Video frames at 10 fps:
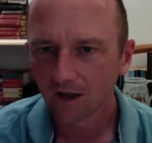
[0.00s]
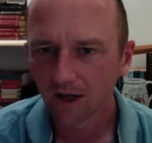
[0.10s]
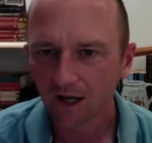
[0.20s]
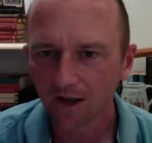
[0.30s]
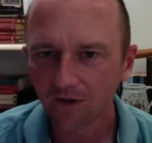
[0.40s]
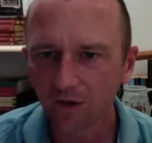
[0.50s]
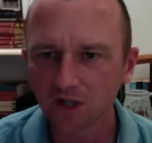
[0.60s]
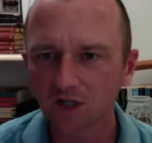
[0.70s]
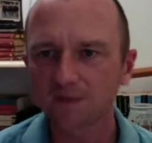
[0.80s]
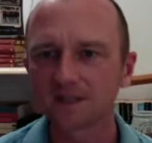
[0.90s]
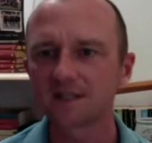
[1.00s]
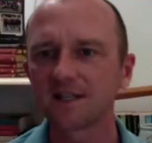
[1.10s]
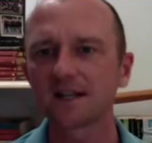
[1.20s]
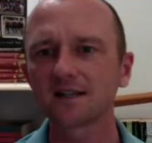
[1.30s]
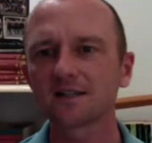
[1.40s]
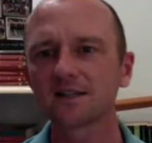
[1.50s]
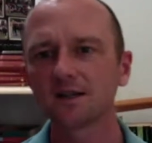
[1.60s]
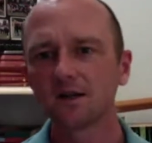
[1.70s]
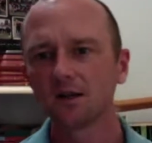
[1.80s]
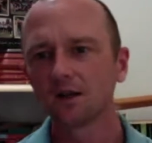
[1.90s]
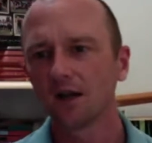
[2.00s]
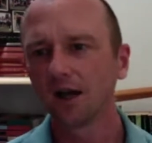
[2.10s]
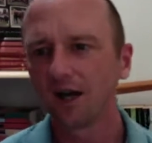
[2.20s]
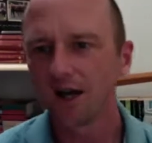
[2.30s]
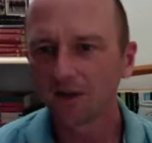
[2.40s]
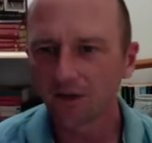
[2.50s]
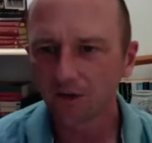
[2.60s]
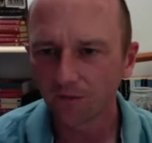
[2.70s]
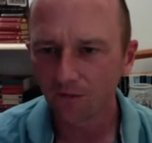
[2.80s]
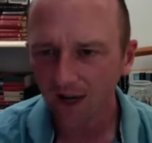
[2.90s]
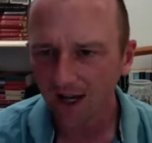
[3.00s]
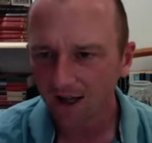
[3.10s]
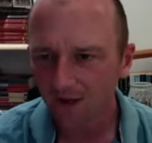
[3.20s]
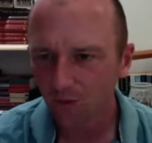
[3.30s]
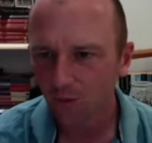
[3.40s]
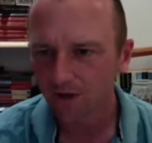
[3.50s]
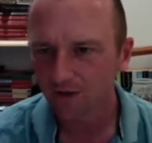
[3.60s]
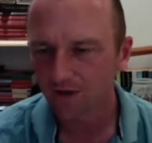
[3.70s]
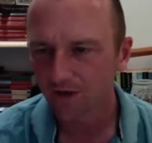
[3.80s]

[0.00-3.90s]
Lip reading: For question number 6, the flag with